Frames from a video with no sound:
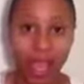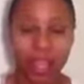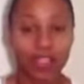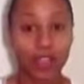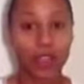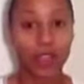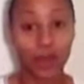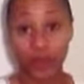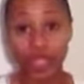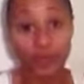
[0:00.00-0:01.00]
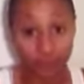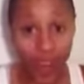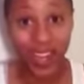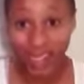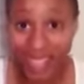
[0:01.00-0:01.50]
And so from the
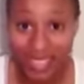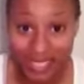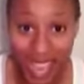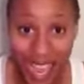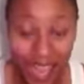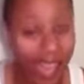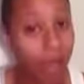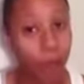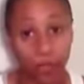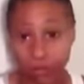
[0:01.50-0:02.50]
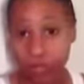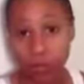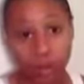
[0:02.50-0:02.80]
very next day, I went to the